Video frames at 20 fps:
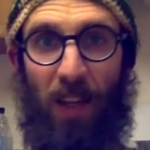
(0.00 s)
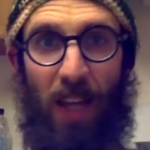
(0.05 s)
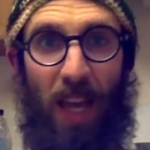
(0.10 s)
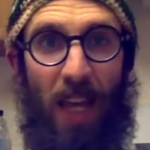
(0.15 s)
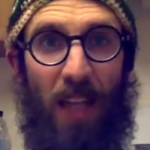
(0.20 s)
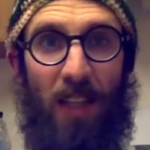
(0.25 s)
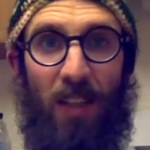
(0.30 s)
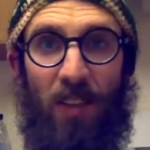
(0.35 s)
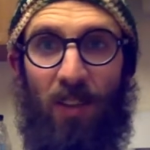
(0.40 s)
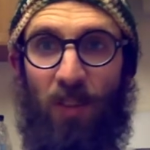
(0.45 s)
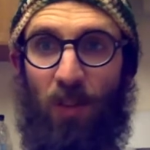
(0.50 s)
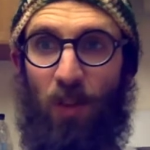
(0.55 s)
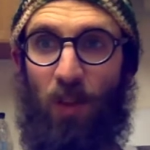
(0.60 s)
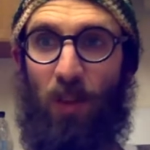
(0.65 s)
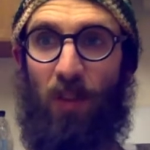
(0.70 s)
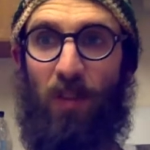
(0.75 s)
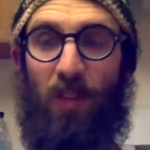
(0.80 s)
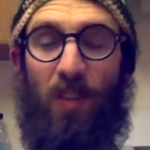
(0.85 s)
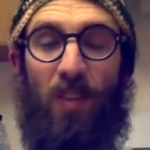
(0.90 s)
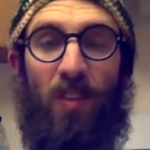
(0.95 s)
any sort
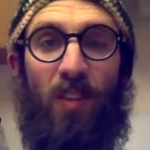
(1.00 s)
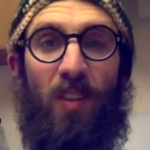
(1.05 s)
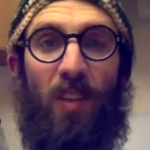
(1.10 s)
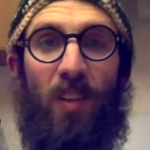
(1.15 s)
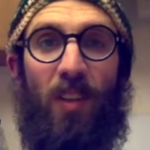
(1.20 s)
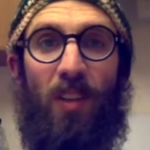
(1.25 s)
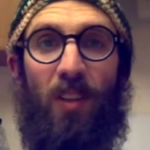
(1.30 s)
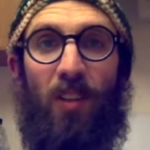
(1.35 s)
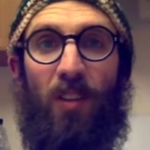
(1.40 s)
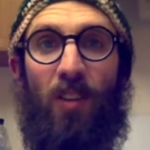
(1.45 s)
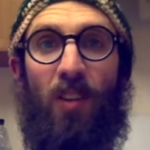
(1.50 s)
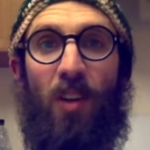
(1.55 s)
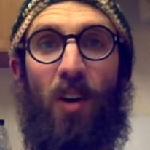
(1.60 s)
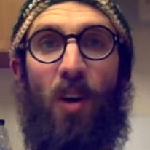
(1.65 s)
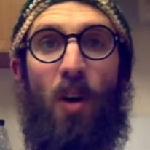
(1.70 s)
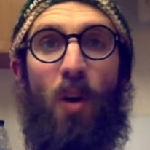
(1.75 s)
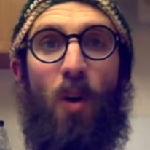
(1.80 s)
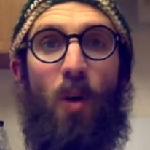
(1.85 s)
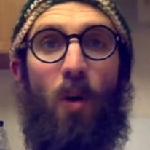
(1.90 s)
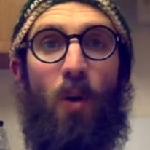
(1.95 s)
of disease
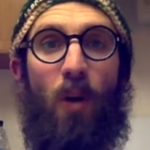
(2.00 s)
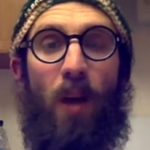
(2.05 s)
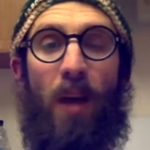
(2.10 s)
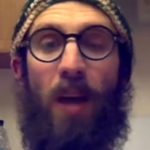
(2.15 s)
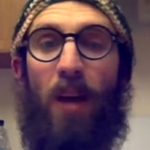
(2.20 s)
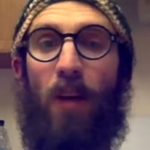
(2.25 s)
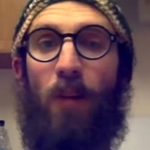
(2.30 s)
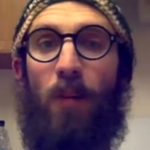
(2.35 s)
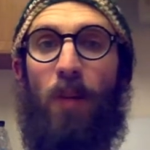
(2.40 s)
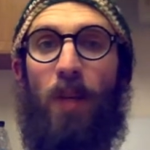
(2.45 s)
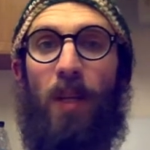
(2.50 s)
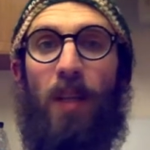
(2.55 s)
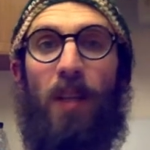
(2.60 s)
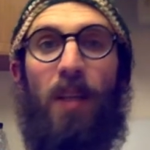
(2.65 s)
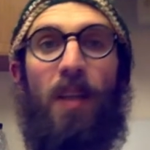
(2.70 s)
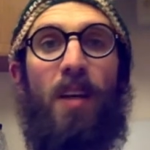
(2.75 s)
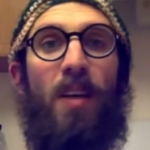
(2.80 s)
or ailment,